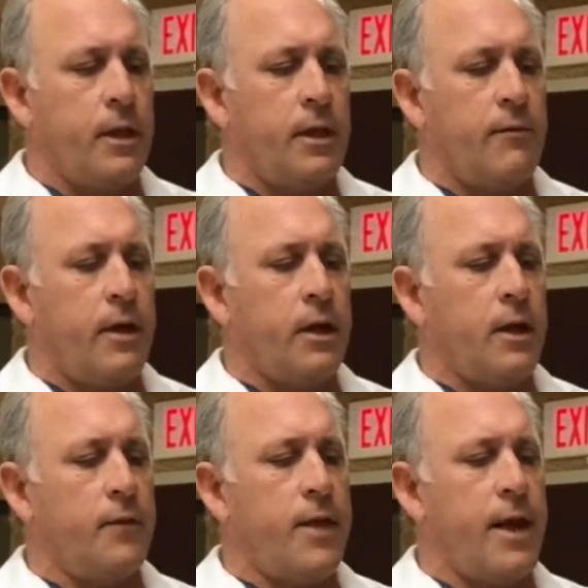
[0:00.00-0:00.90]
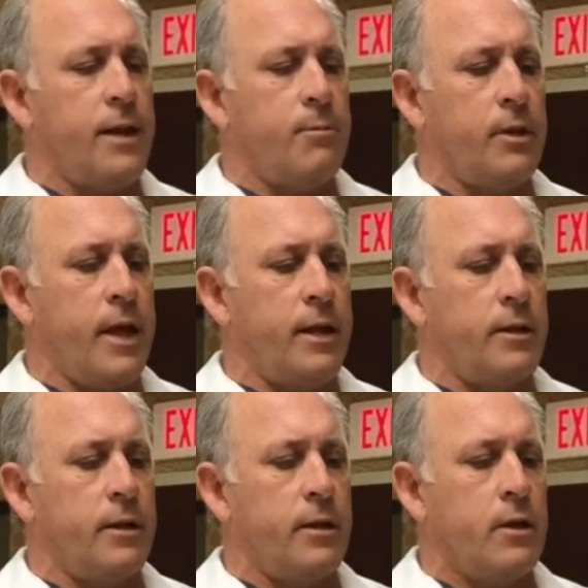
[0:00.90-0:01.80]
If I cut that implant
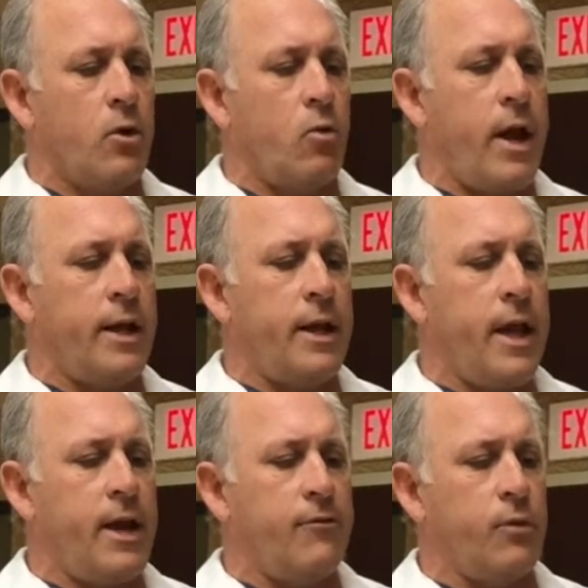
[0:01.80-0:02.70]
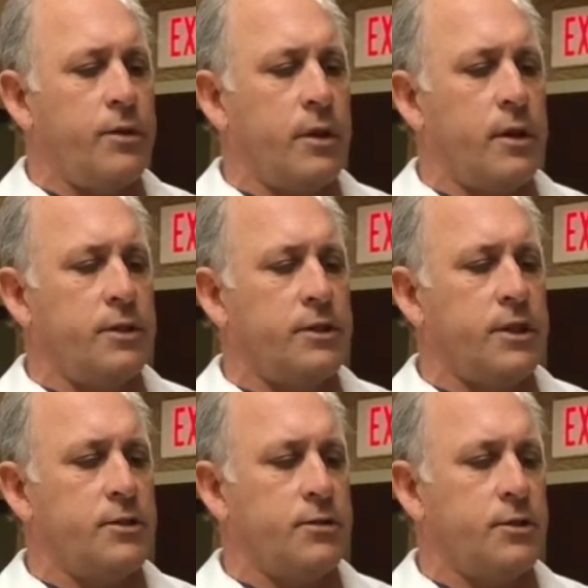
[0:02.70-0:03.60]
right in half with
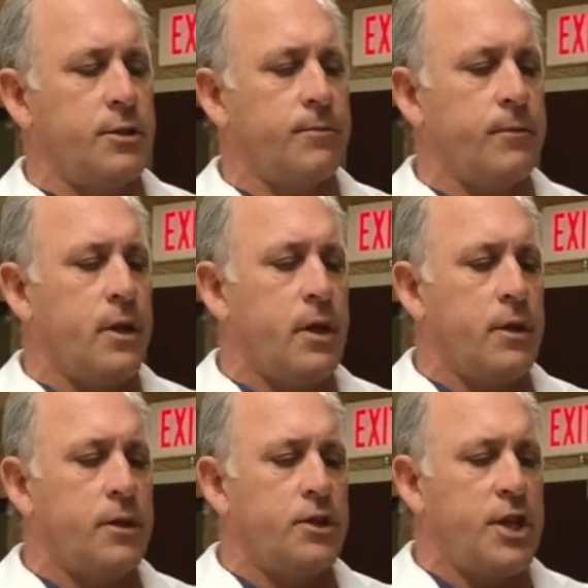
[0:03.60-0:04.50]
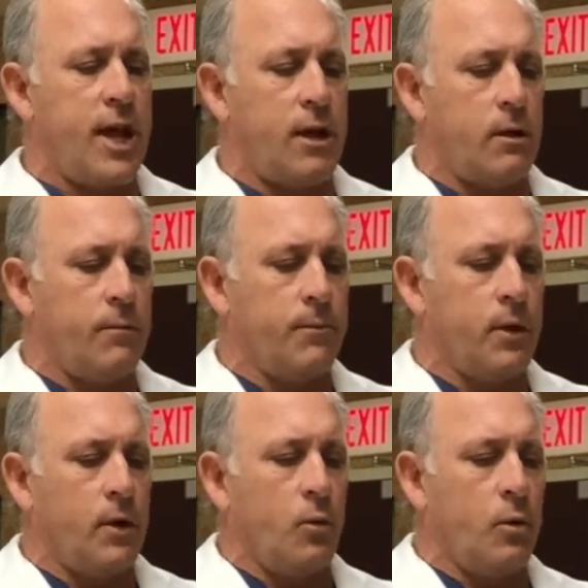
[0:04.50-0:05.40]
scissors, the gel
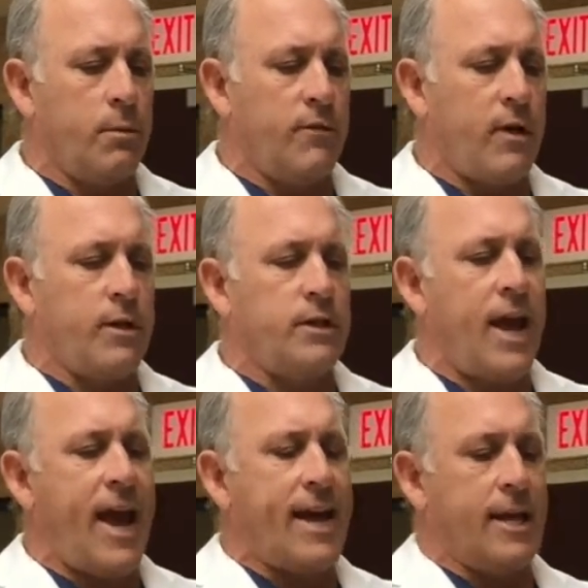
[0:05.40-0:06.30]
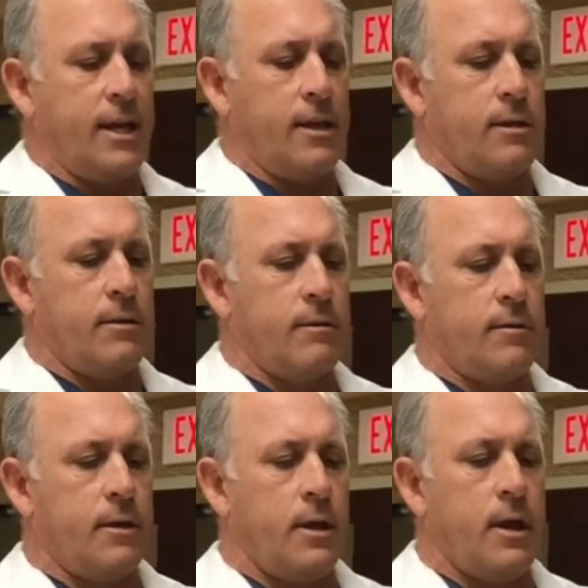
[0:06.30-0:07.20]
will be very tacky
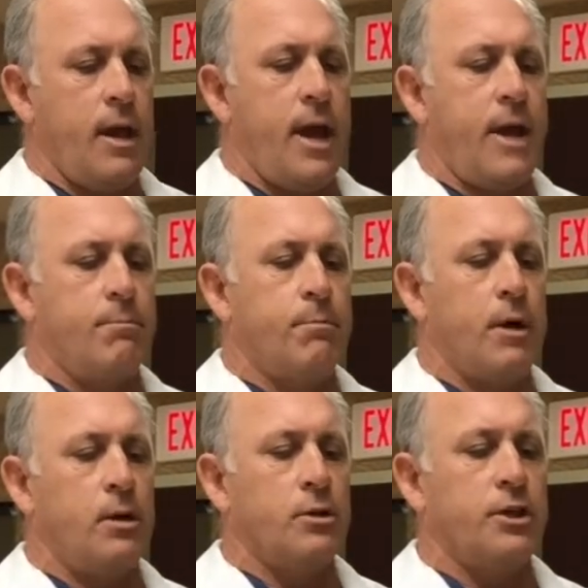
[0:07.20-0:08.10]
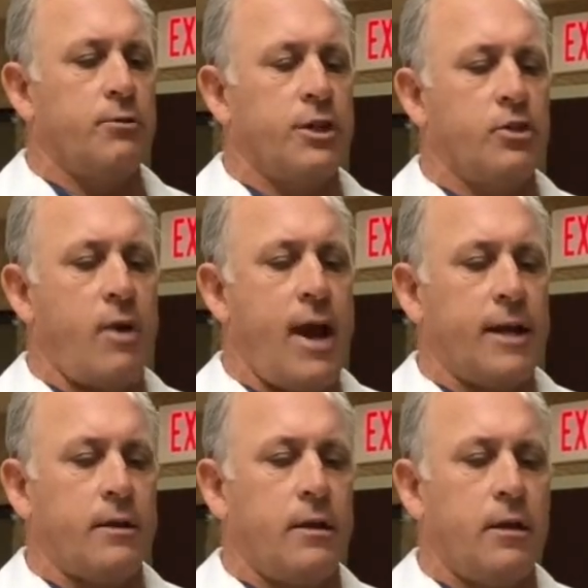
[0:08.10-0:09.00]
and bulge and
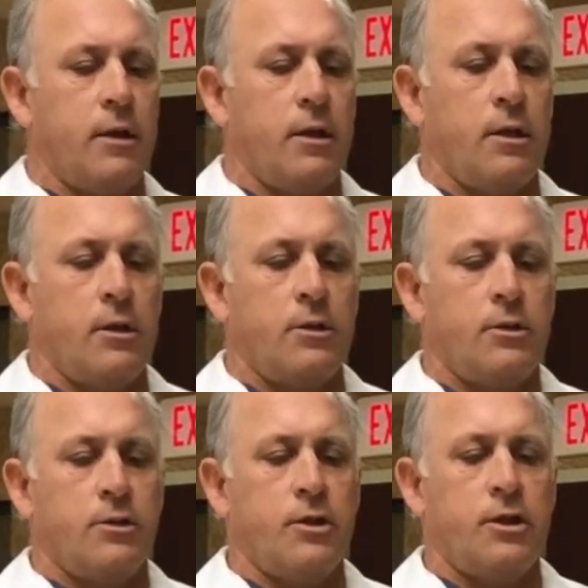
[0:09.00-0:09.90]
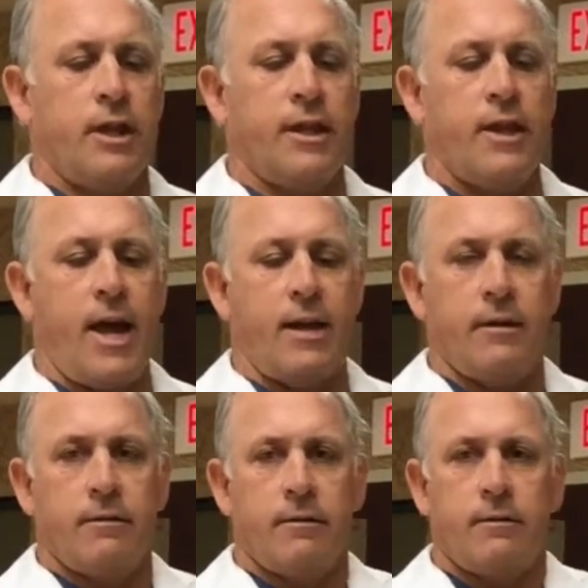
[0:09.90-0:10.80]
retract just like
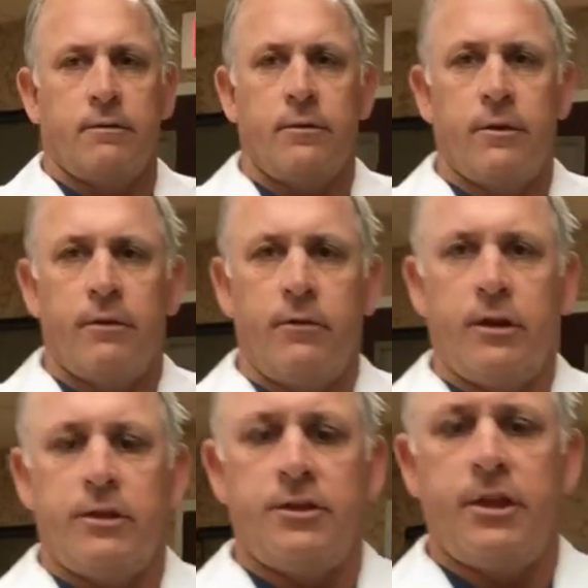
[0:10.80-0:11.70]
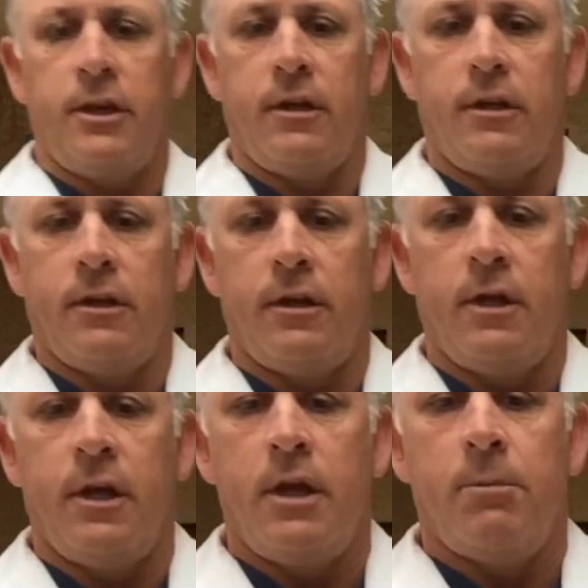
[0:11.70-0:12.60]
that, you can see.
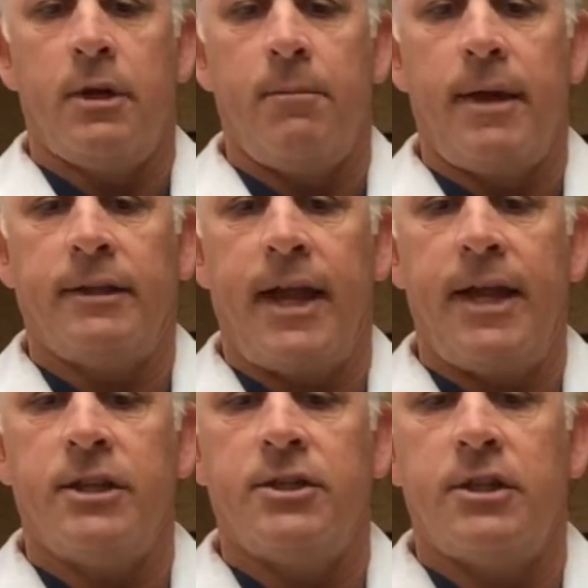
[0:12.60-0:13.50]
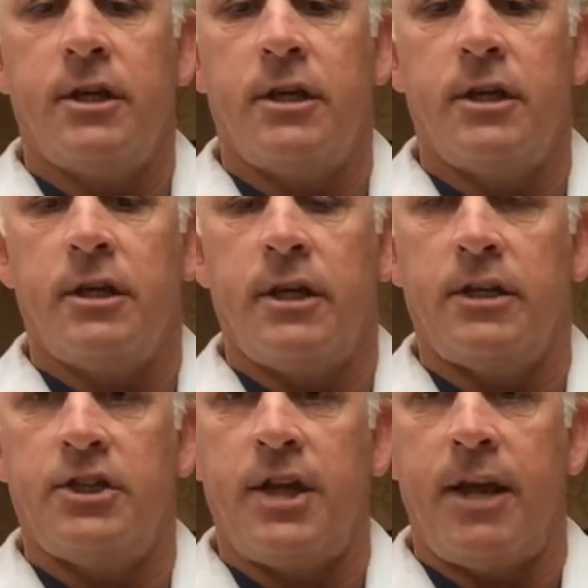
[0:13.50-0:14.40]
But it maintains
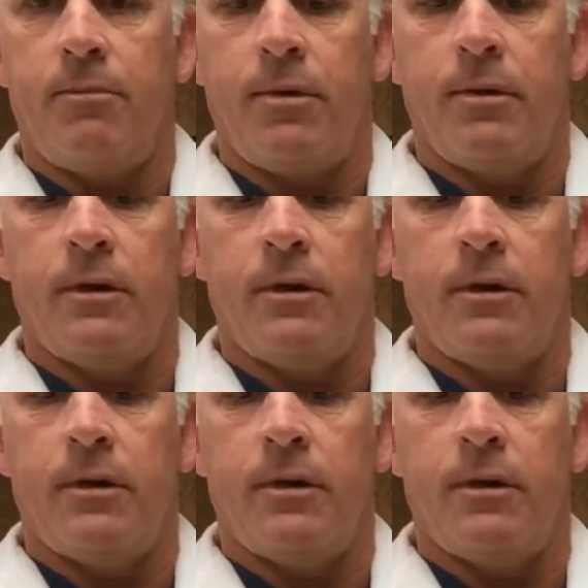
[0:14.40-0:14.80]
its shape.